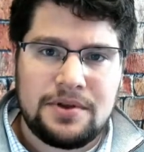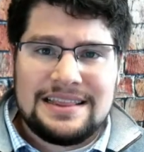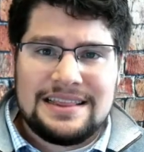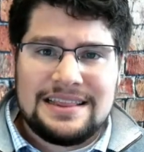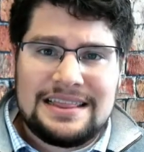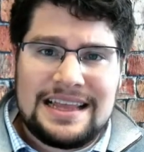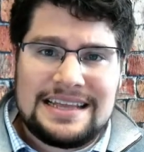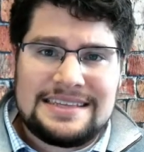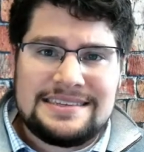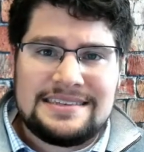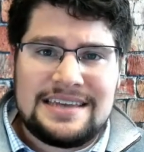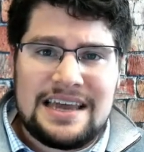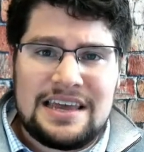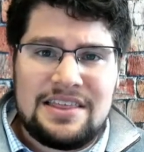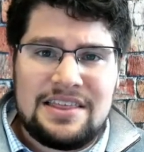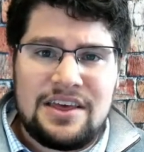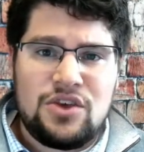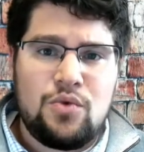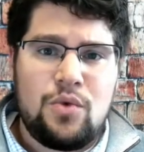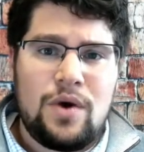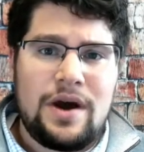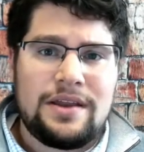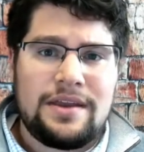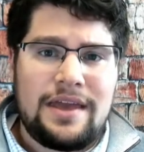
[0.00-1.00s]
Let's say that
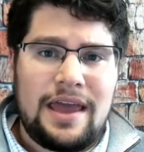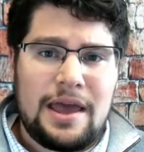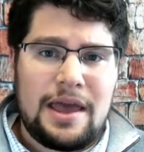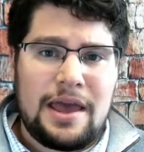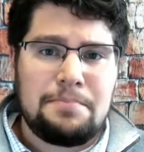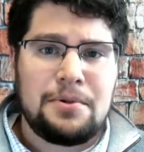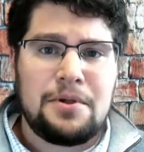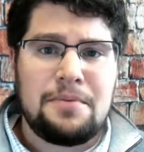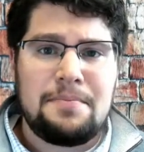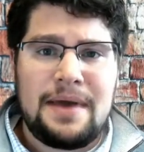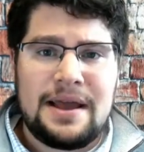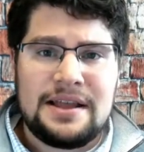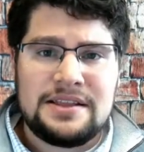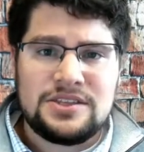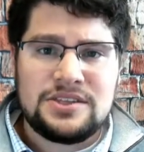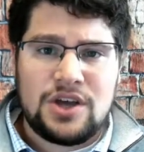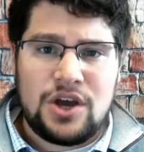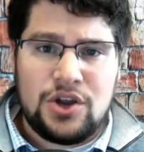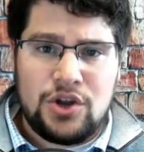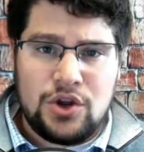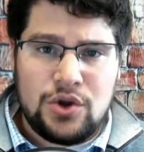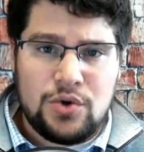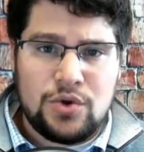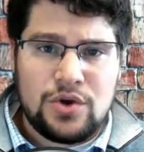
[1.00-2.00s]
you want to implement a
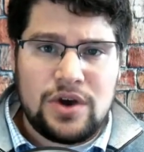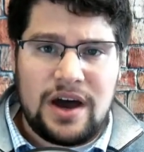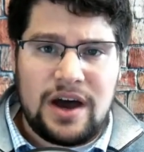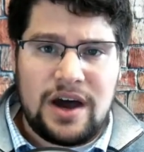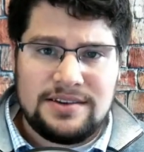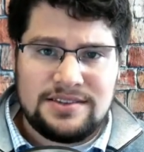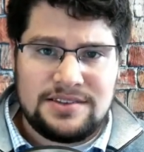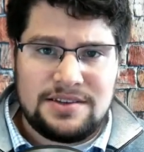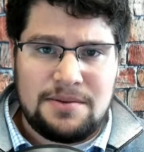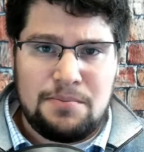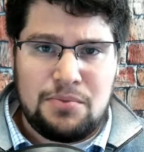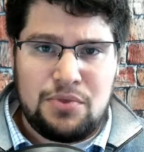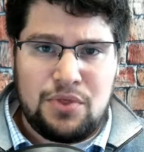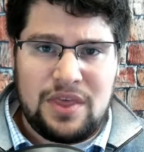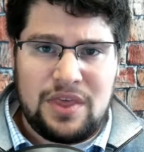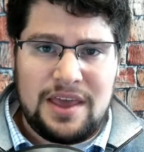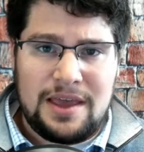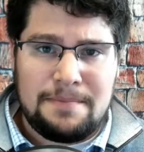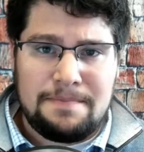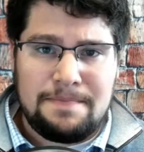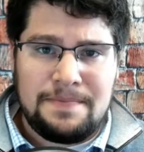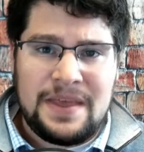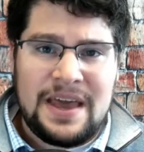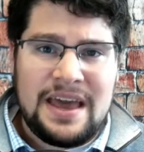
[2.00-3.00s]
new custom
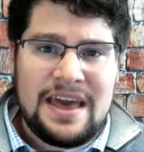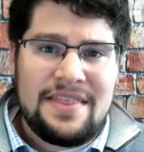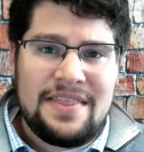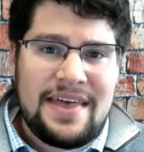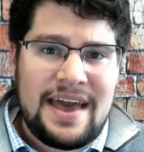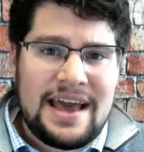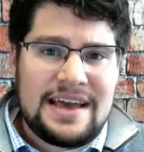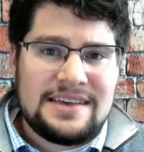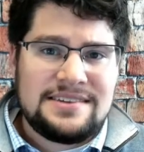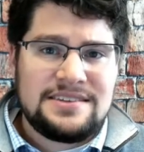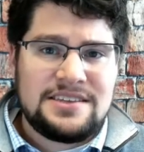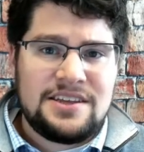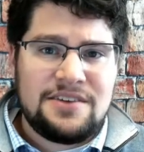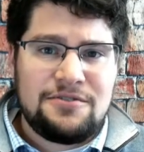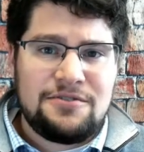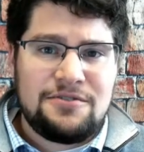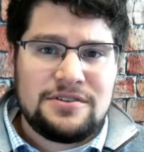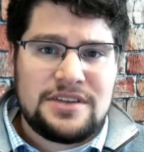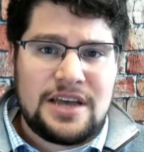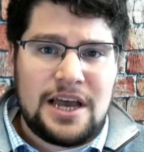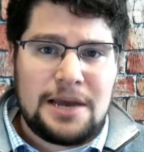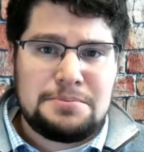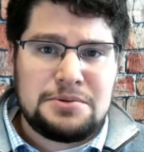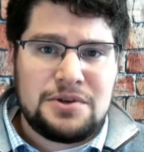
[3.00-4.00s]
theme that has different
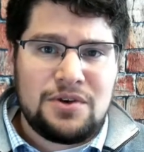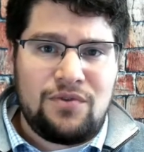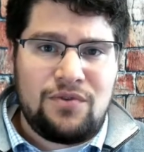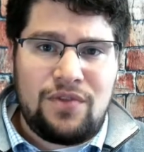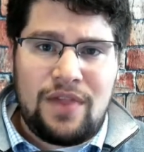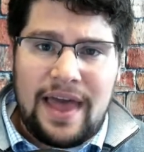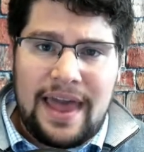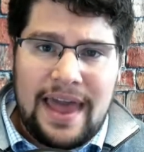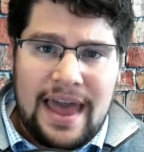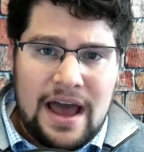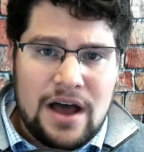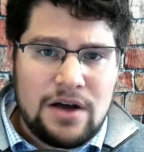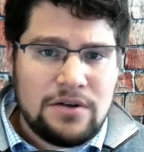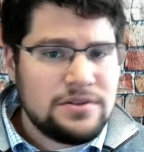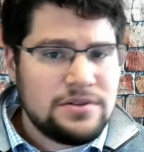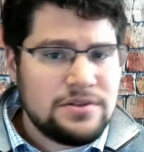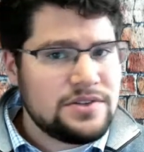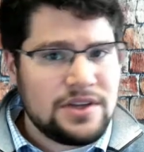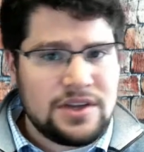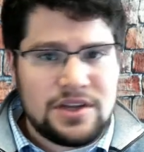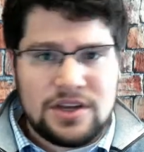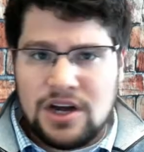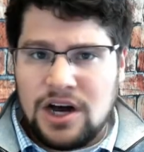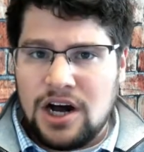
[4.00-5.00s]
types of layouts
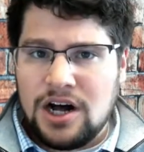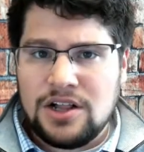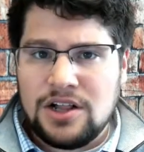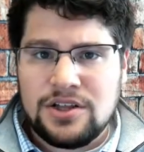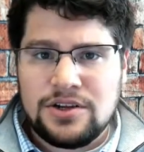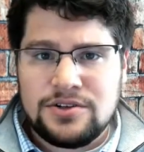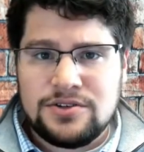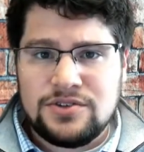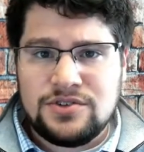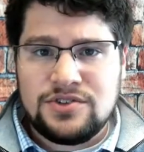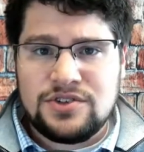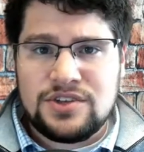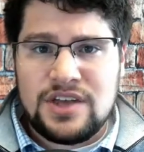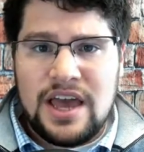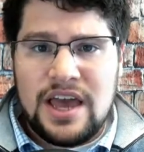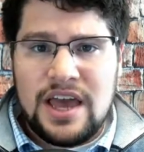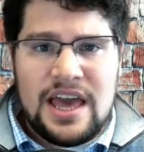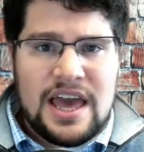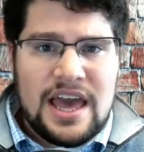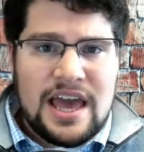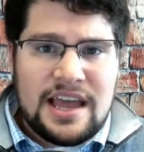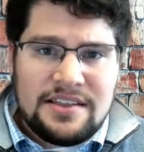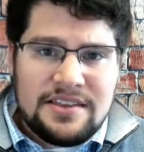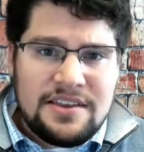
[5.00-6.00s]
and colors
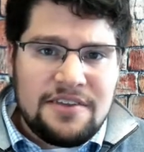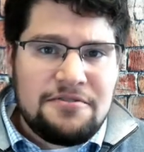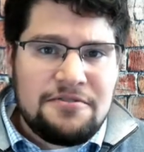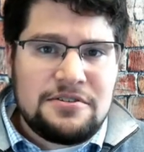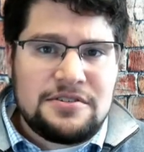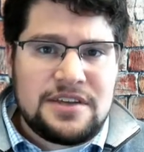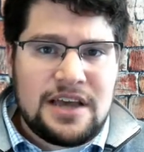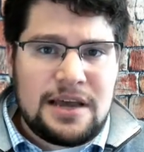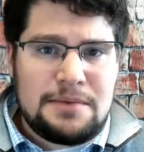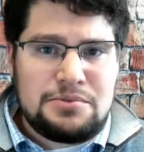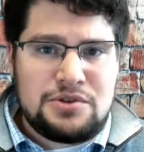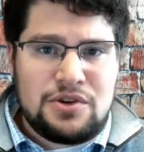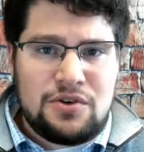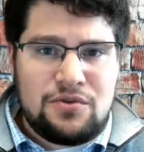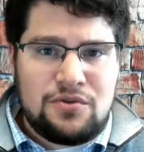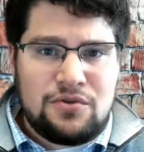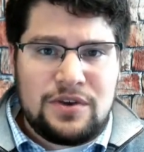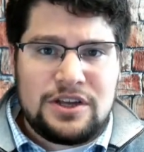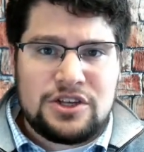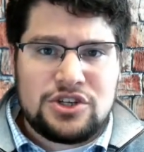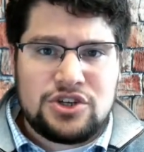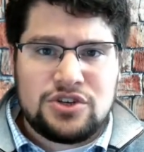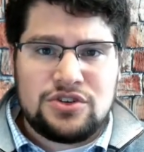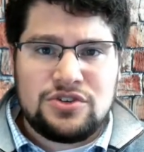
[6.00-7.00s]
and different types of
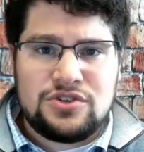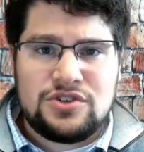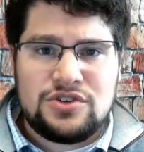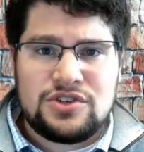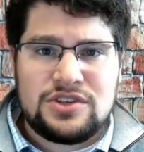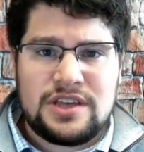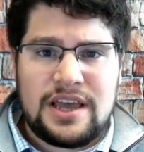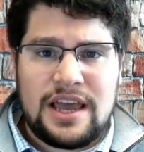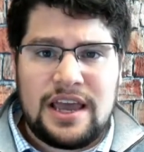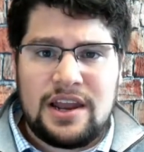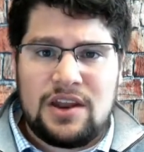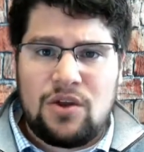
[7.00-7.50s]
features and